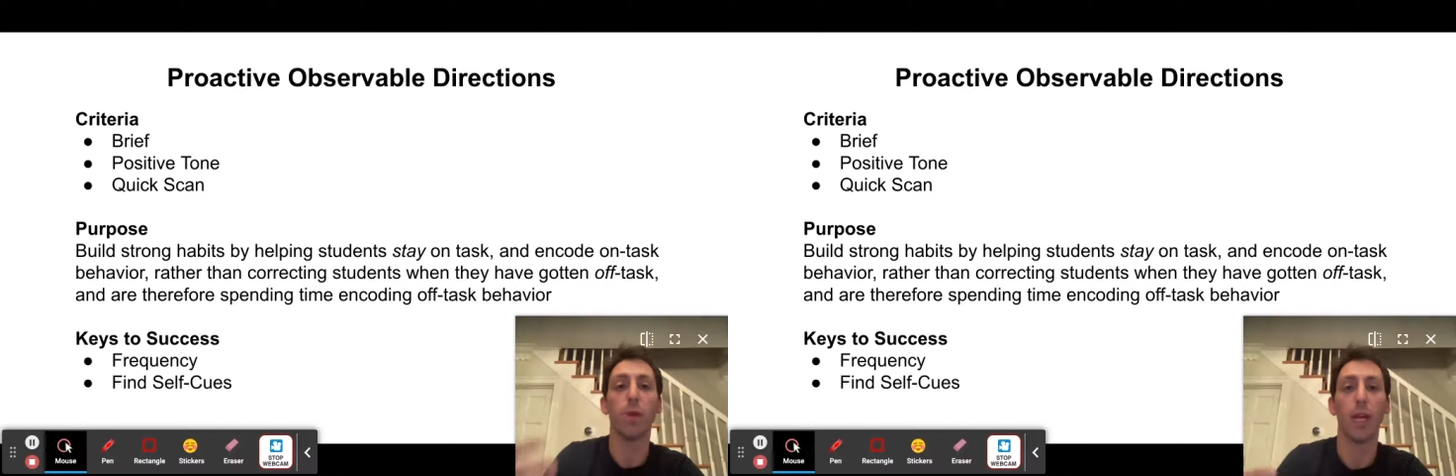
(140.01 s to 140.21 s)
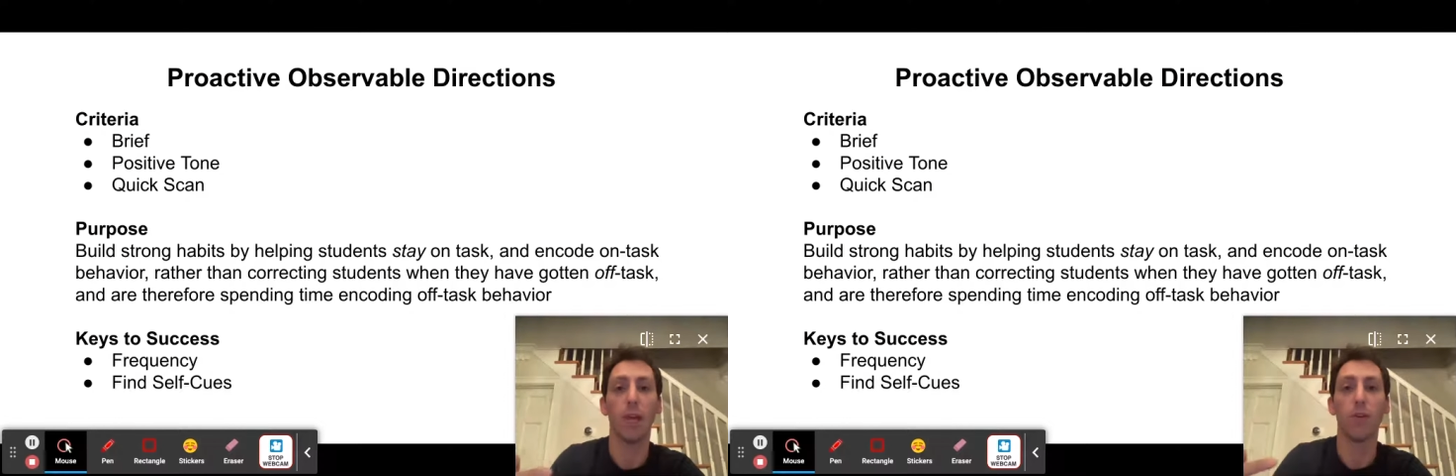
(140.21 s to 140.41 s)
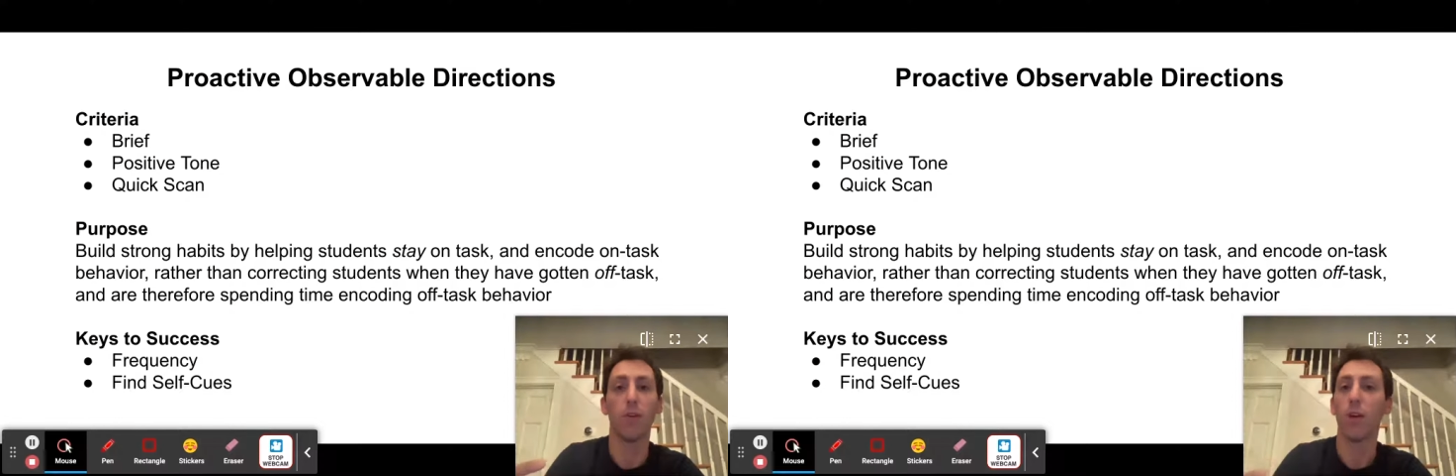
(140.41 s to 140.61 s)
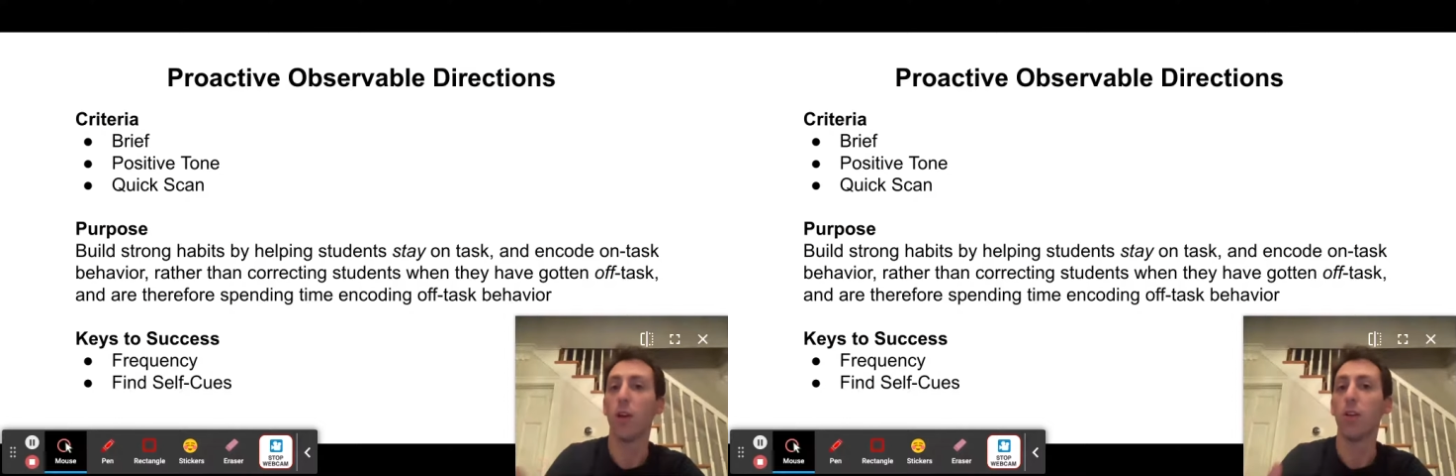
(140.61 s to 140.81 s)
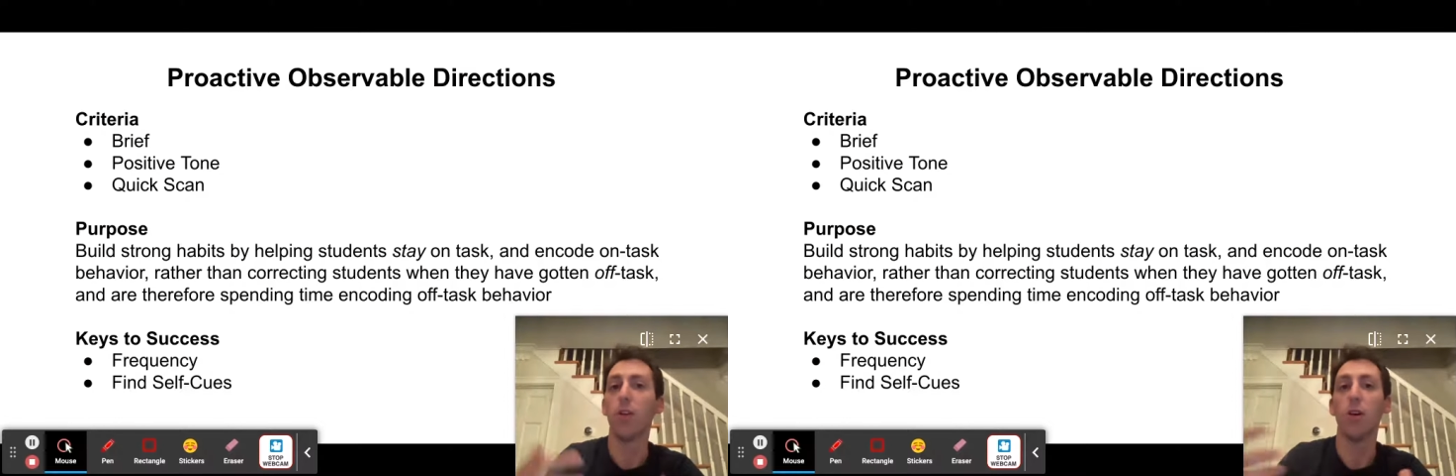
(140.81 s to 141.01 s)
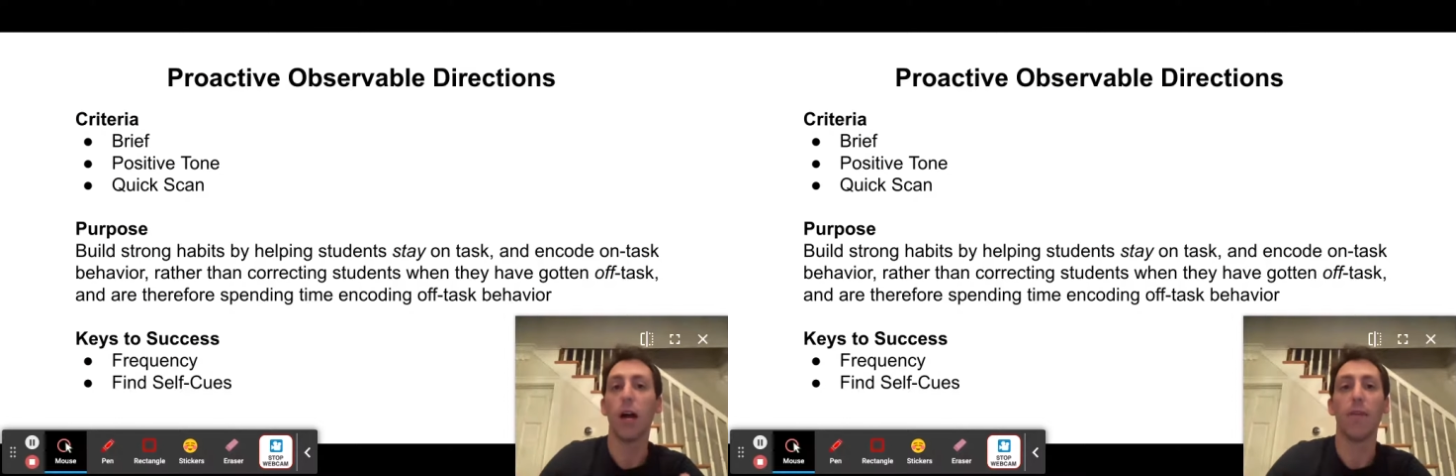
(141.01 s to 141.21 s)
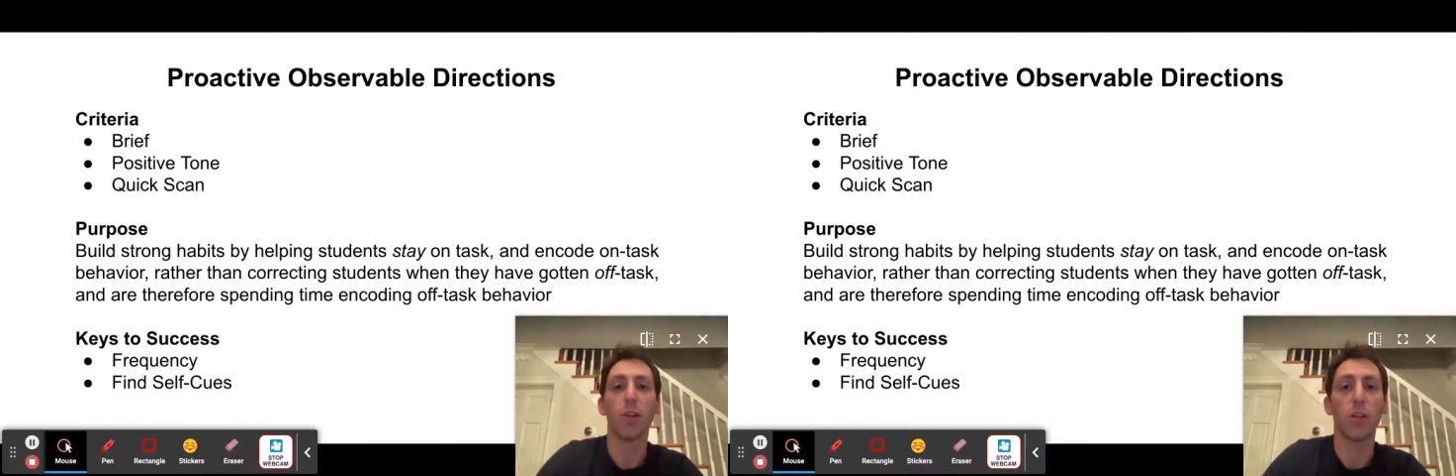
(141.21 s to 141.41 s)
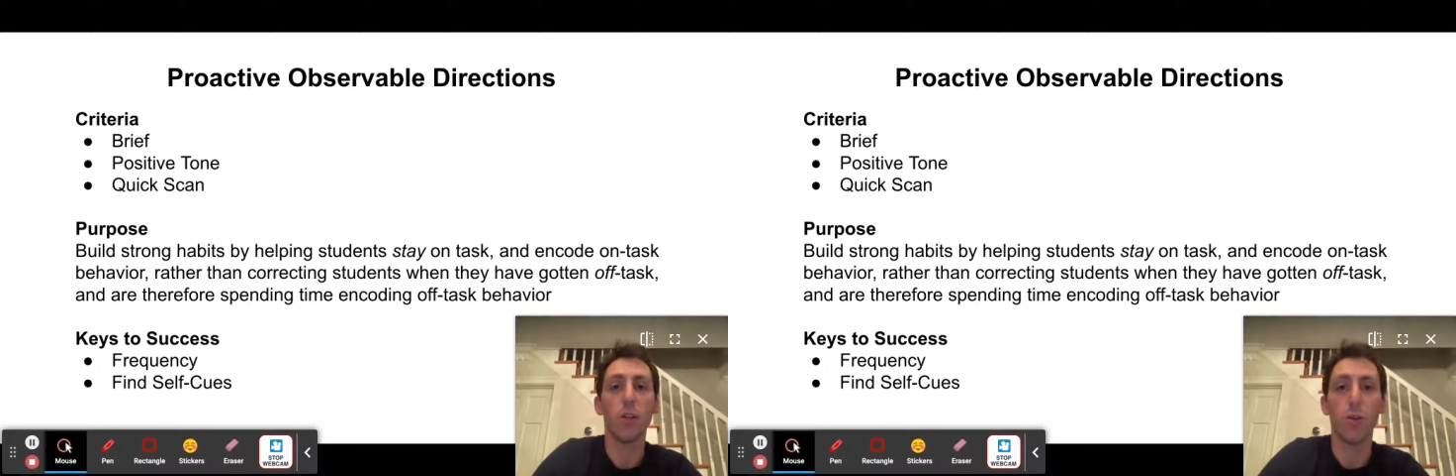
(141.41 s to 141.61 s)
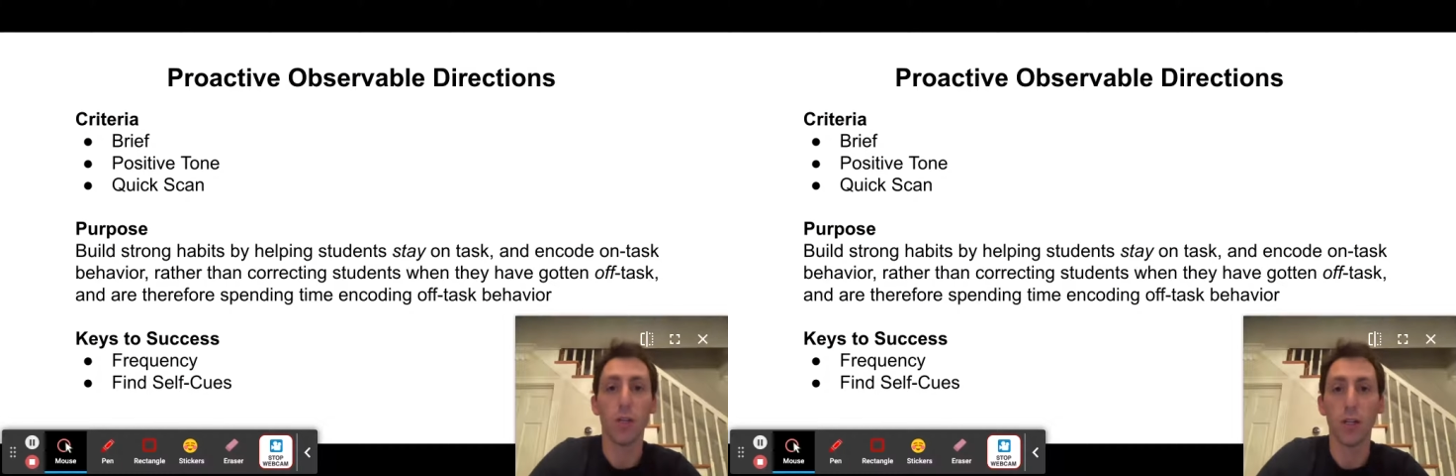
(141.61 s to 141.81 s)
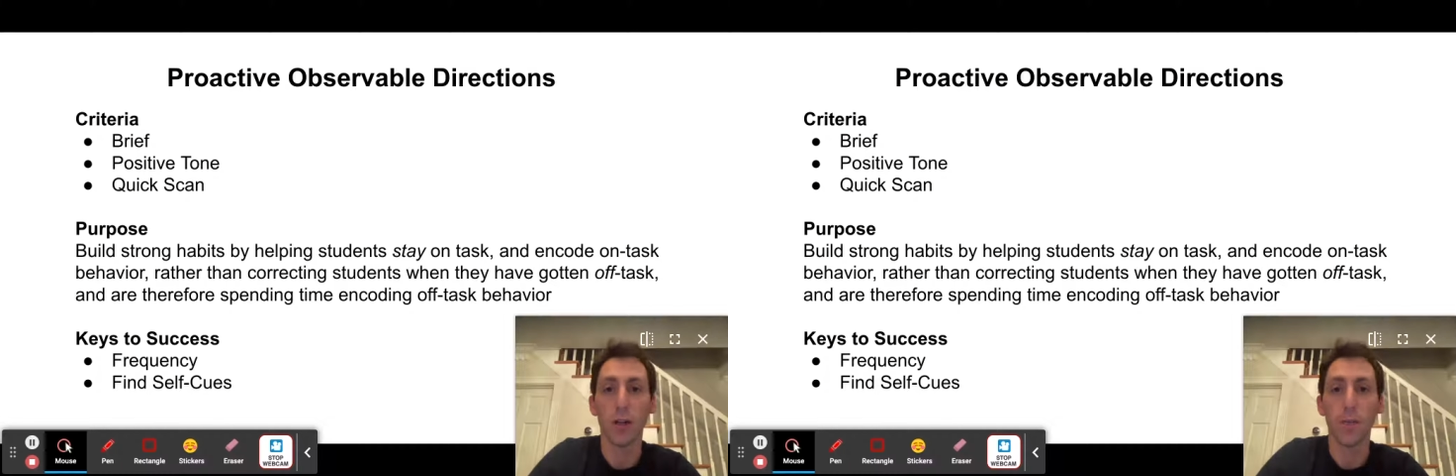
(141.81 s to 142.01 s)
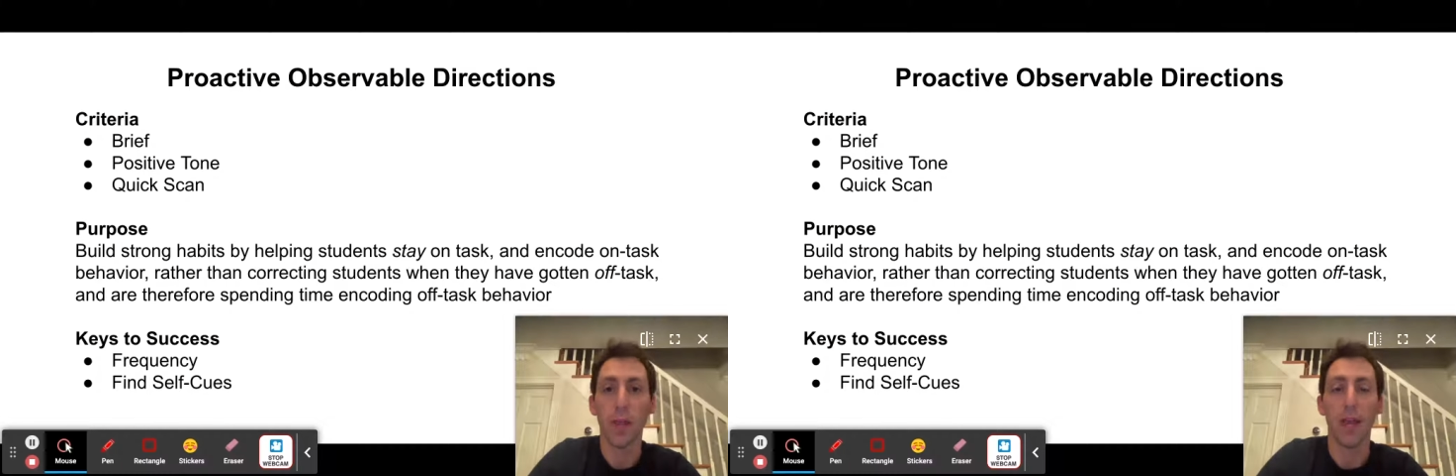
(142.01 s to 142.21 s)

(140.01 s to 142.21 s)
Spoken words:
behavior, you don't have a cue here.